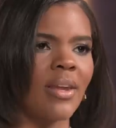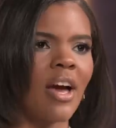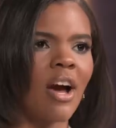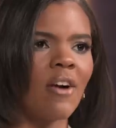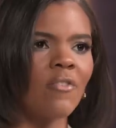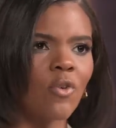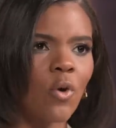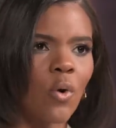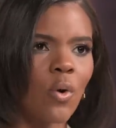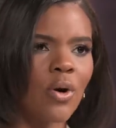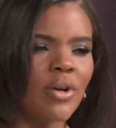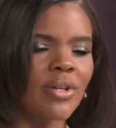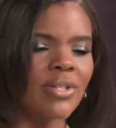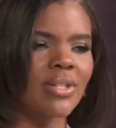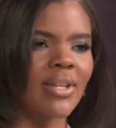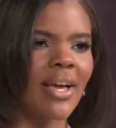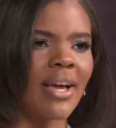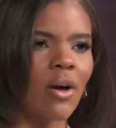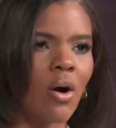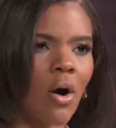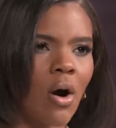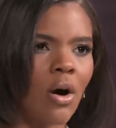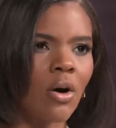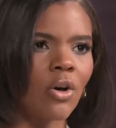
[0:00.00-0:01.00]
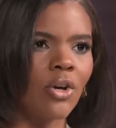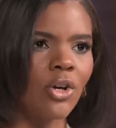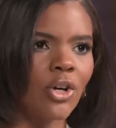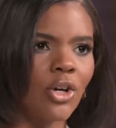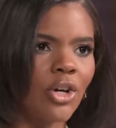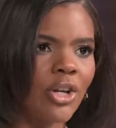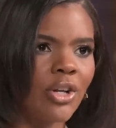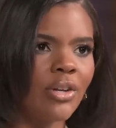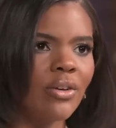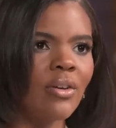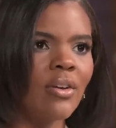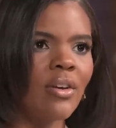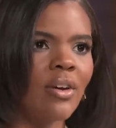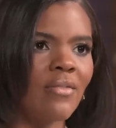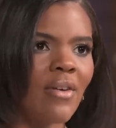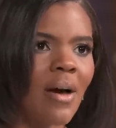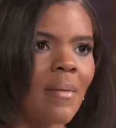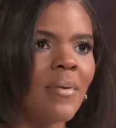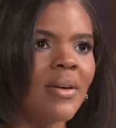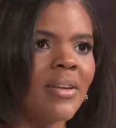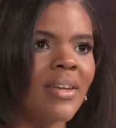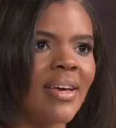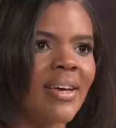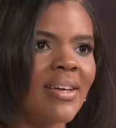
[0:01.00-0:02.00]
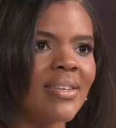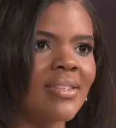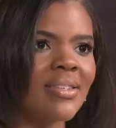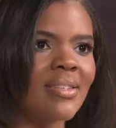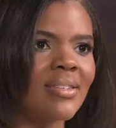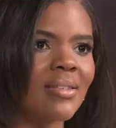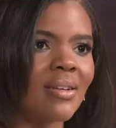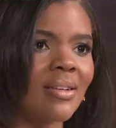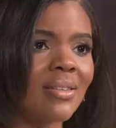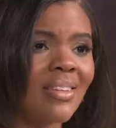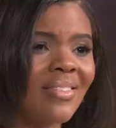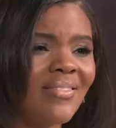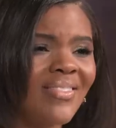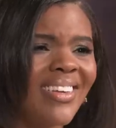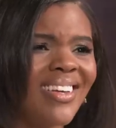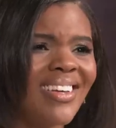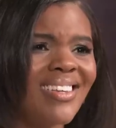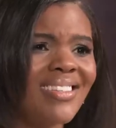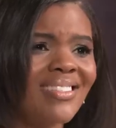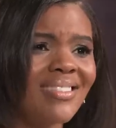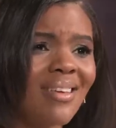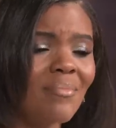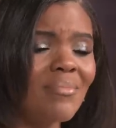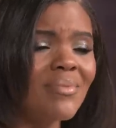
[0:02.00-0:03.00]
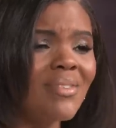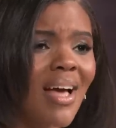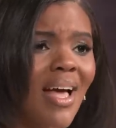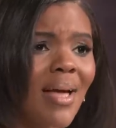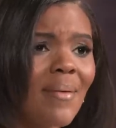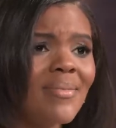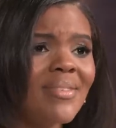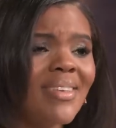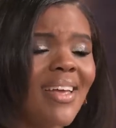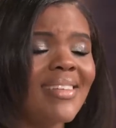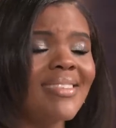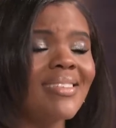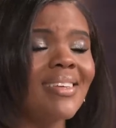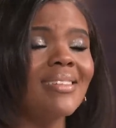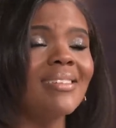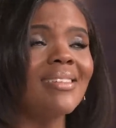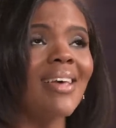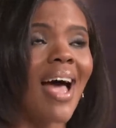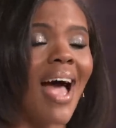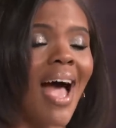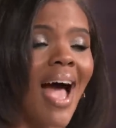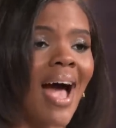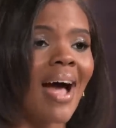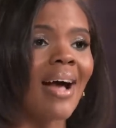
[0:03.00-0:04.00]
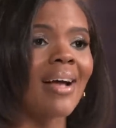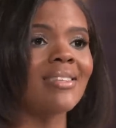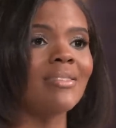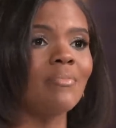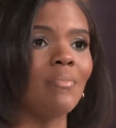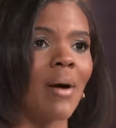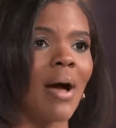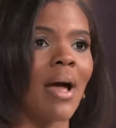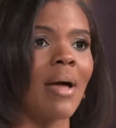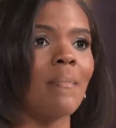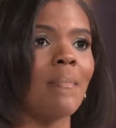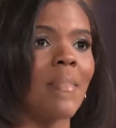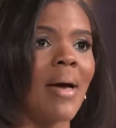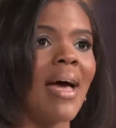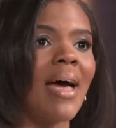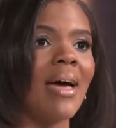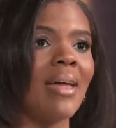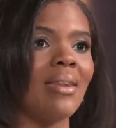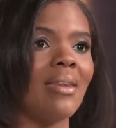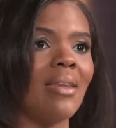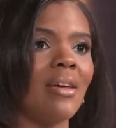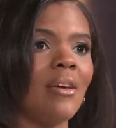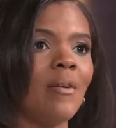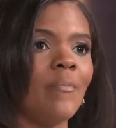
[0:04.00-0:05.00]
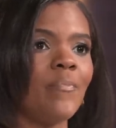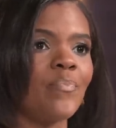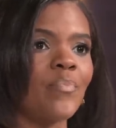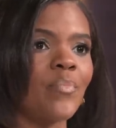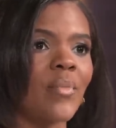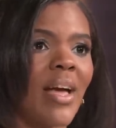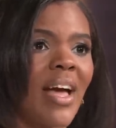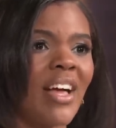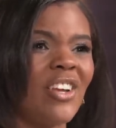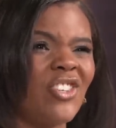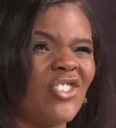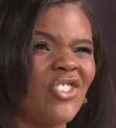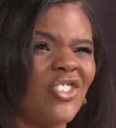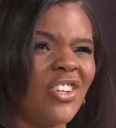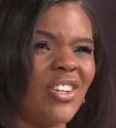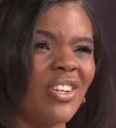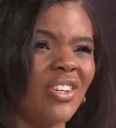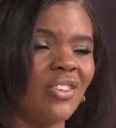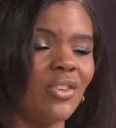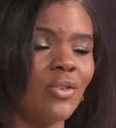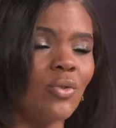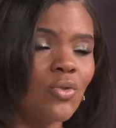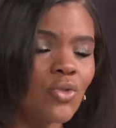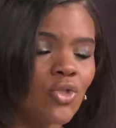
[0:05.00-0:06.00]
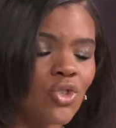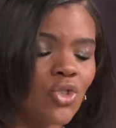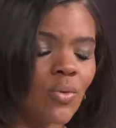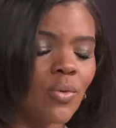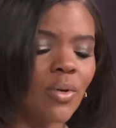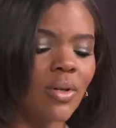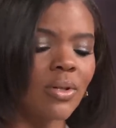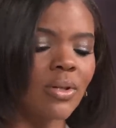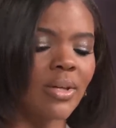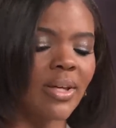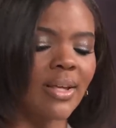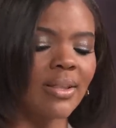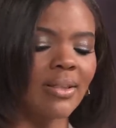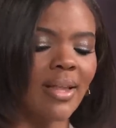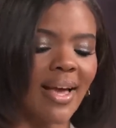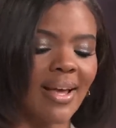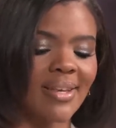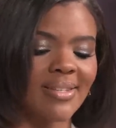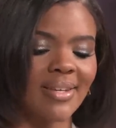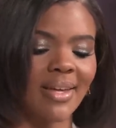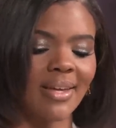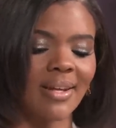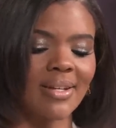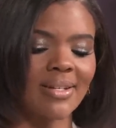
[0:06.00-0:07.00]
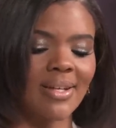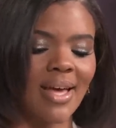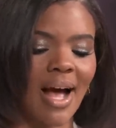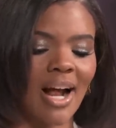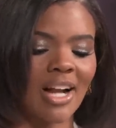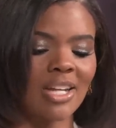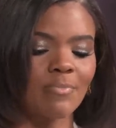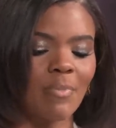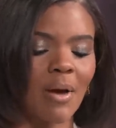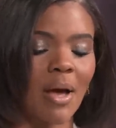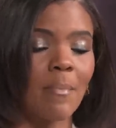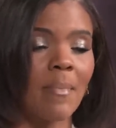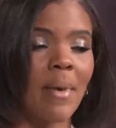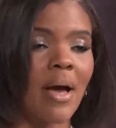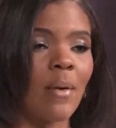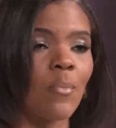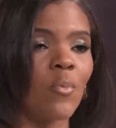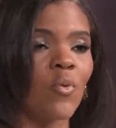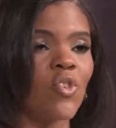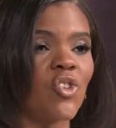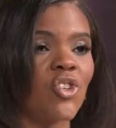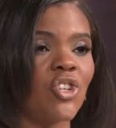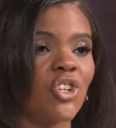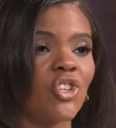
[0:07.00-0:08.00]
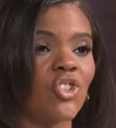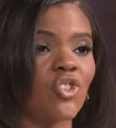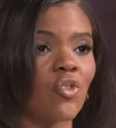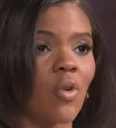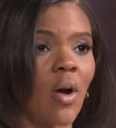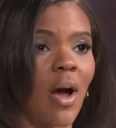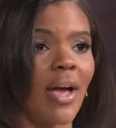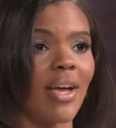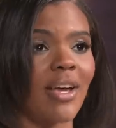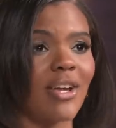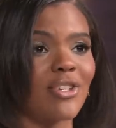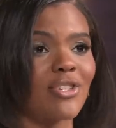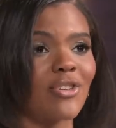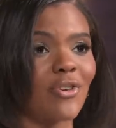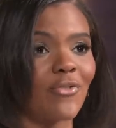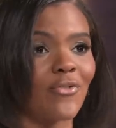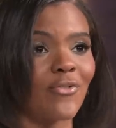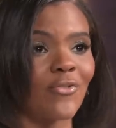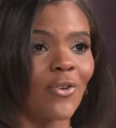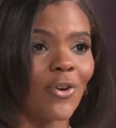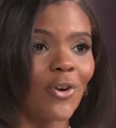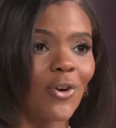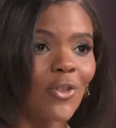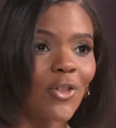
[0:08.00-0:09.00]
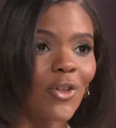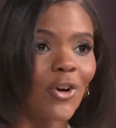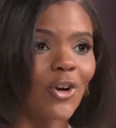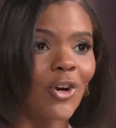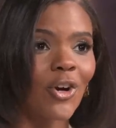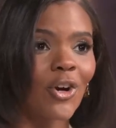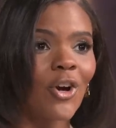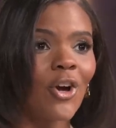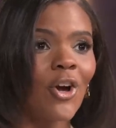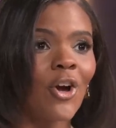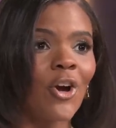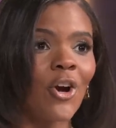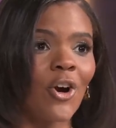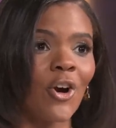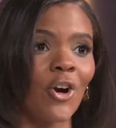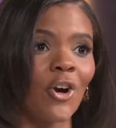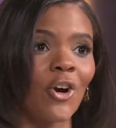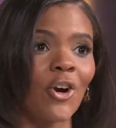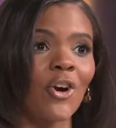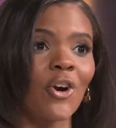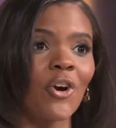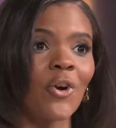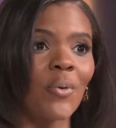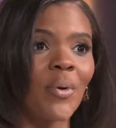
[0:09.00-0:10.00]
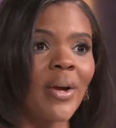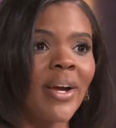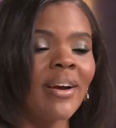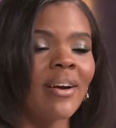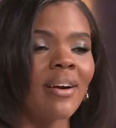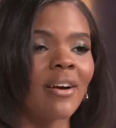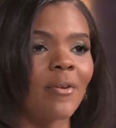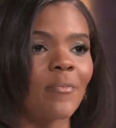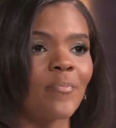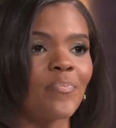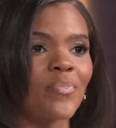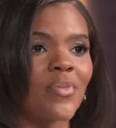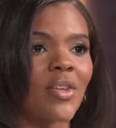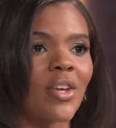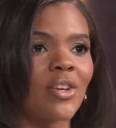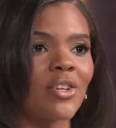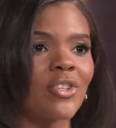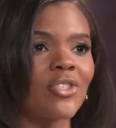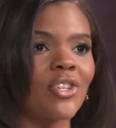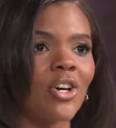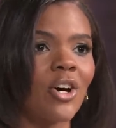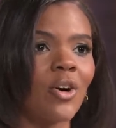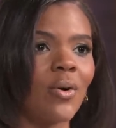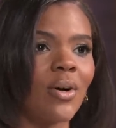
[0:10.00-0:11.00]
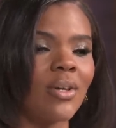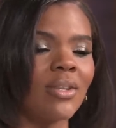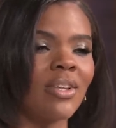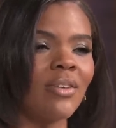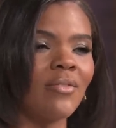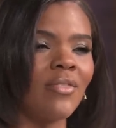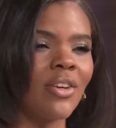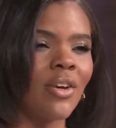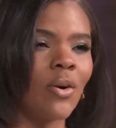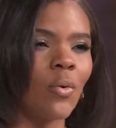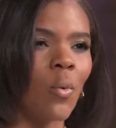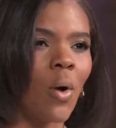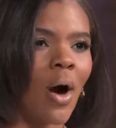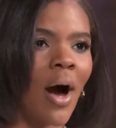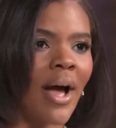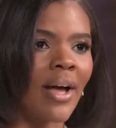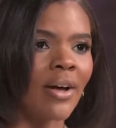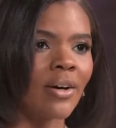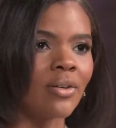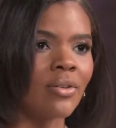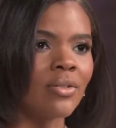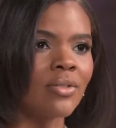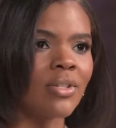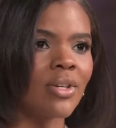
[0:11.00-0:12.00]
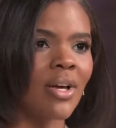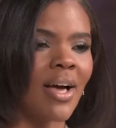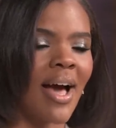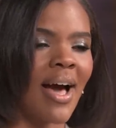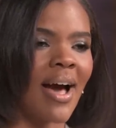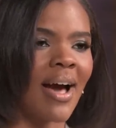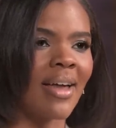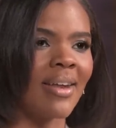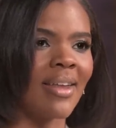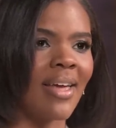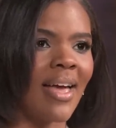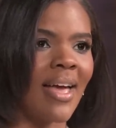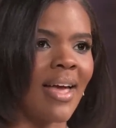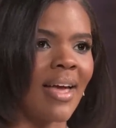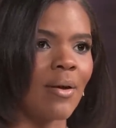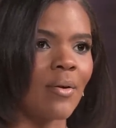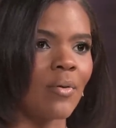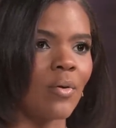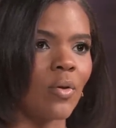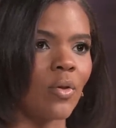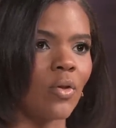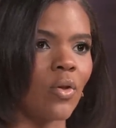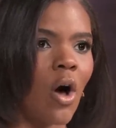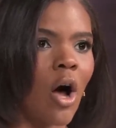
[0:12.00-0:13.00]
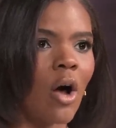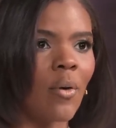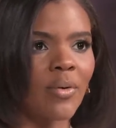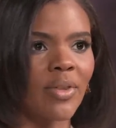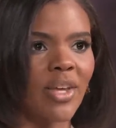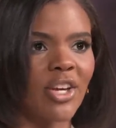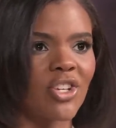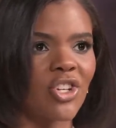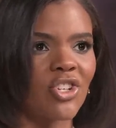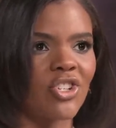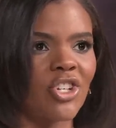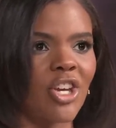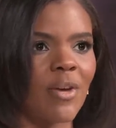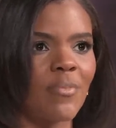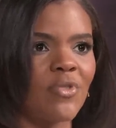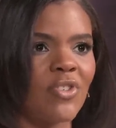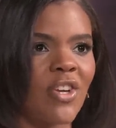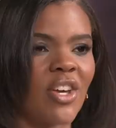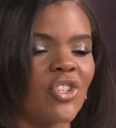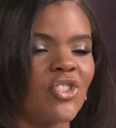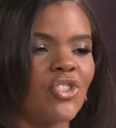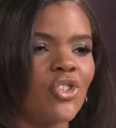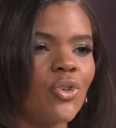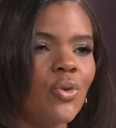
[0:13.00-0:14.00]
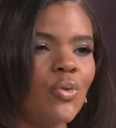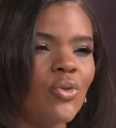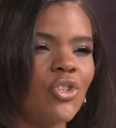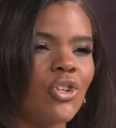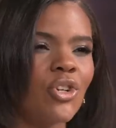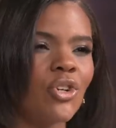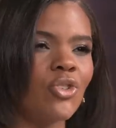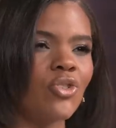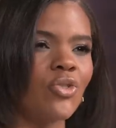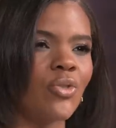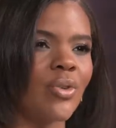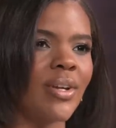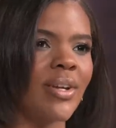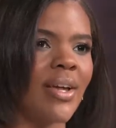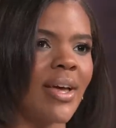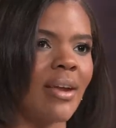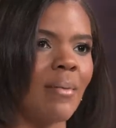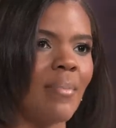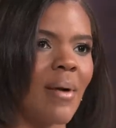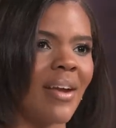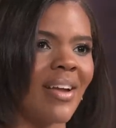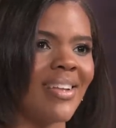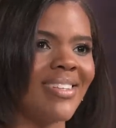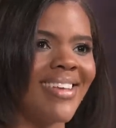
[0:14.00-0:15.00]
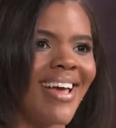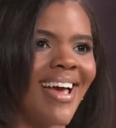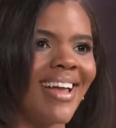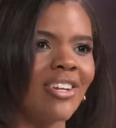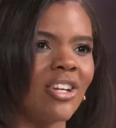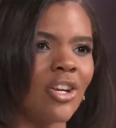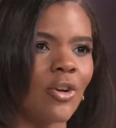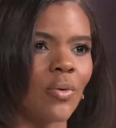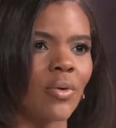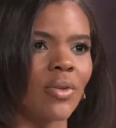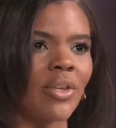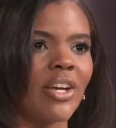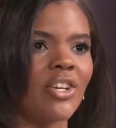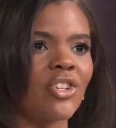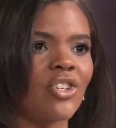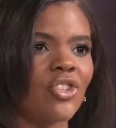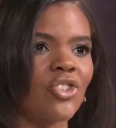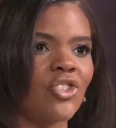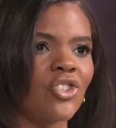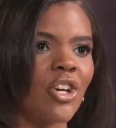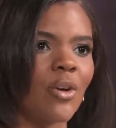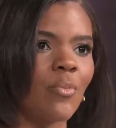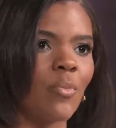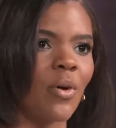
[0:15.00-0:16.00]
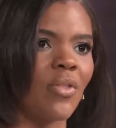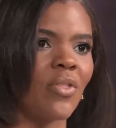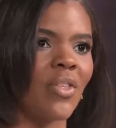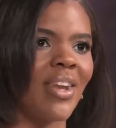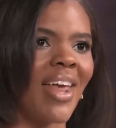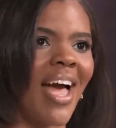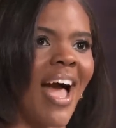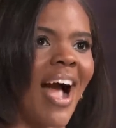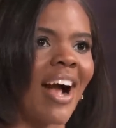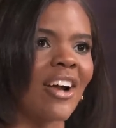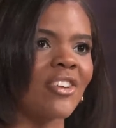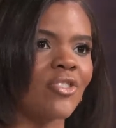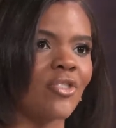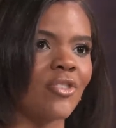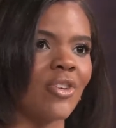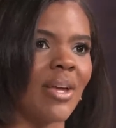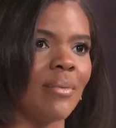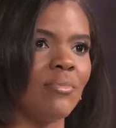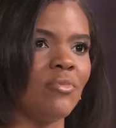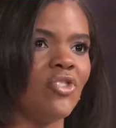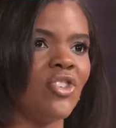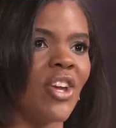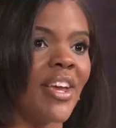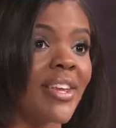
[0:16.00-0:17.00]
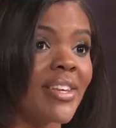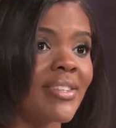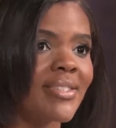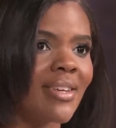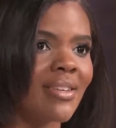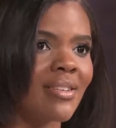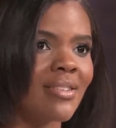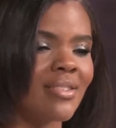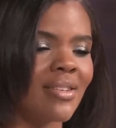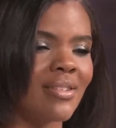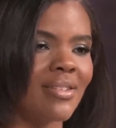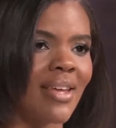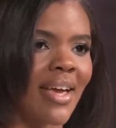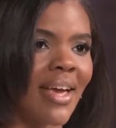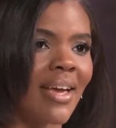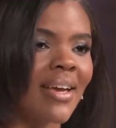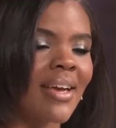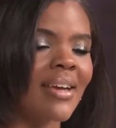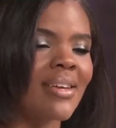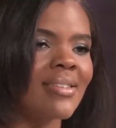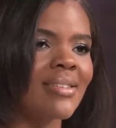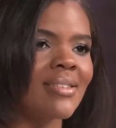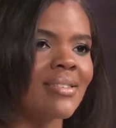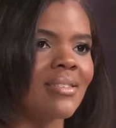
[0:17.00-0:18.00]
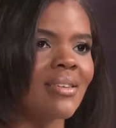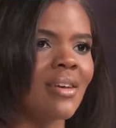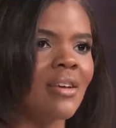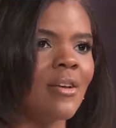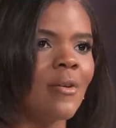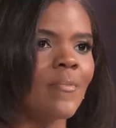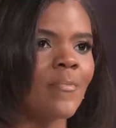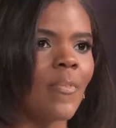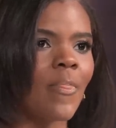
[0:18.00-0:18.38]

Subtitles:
Now, of course, like all good feminists, Olivia sometimes gets attacked by men. And she usually likes to get attacked by men when she's trying to further her career. So Olivia Wilde had a long relationship. She has two children and about a 10-year relationship with an actor named Jason Sudeikis.